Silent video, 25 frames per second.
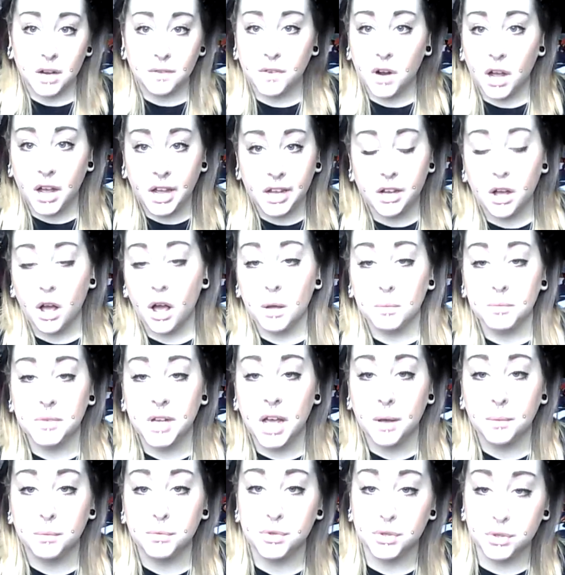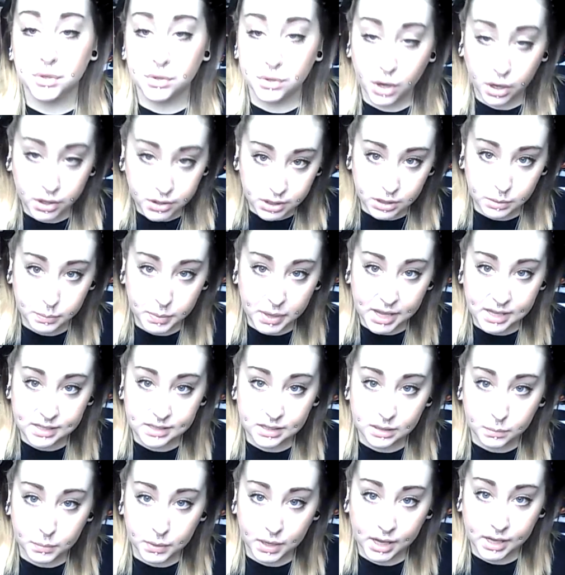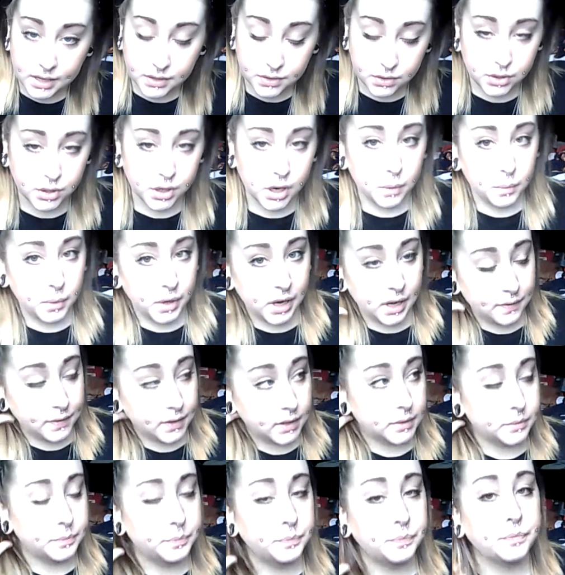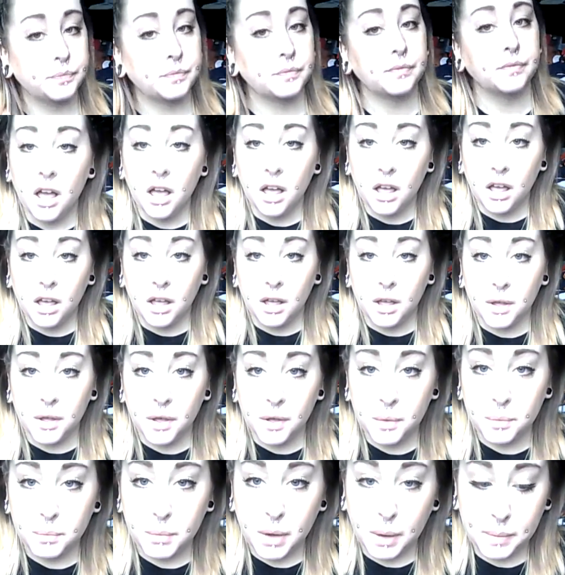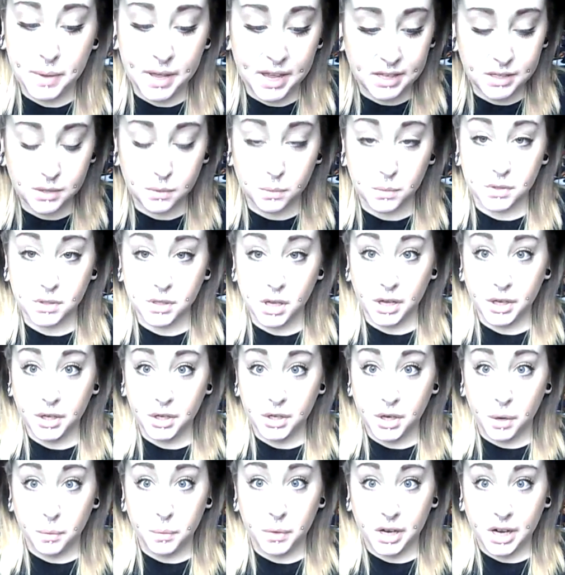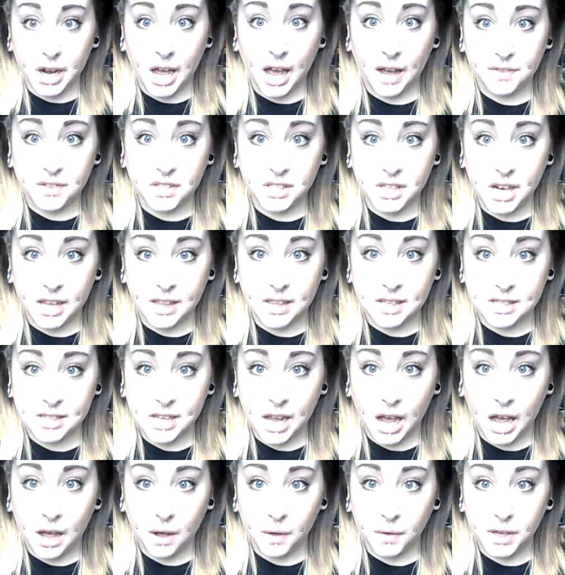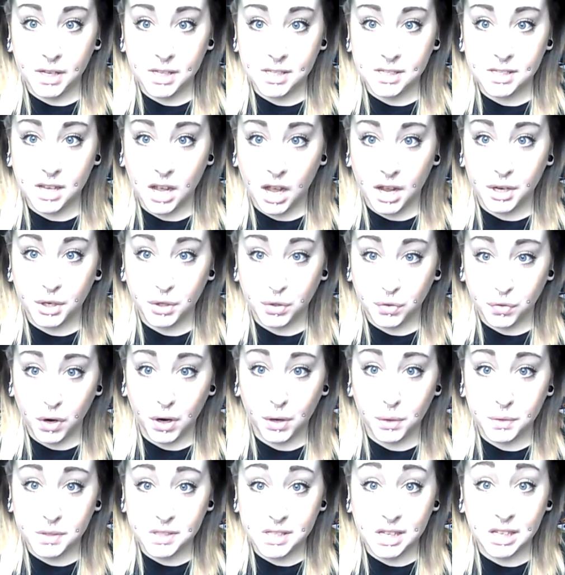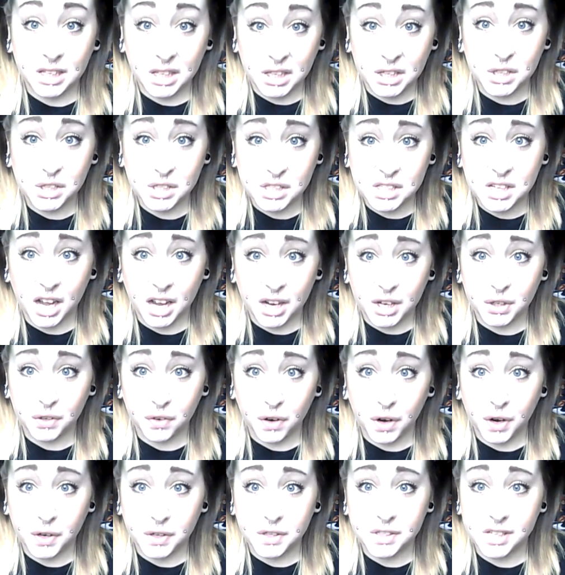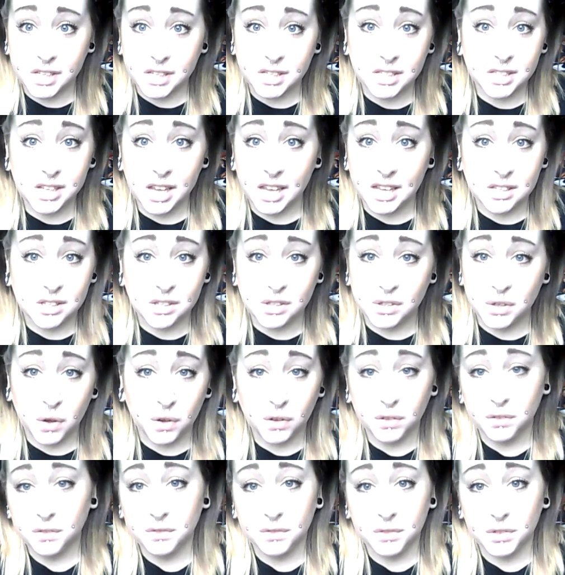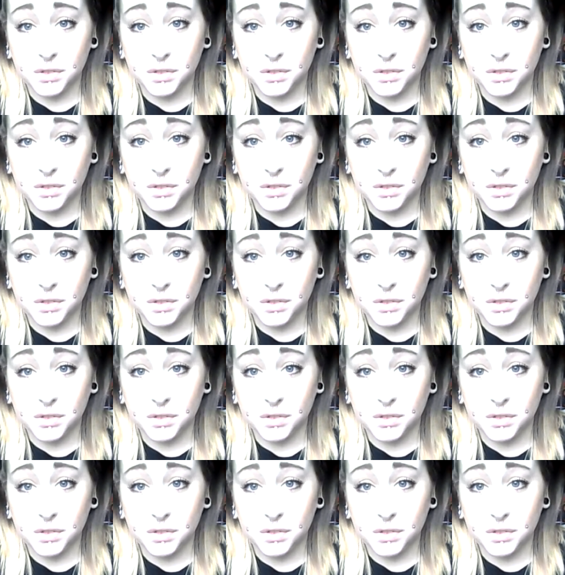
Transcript: like, right, calm down, we'll just go to the piercing place, you know, whatever. My piercer was like, you know, we're gonna have to take this out. It's kind of gross, it looks kind of gross, it's not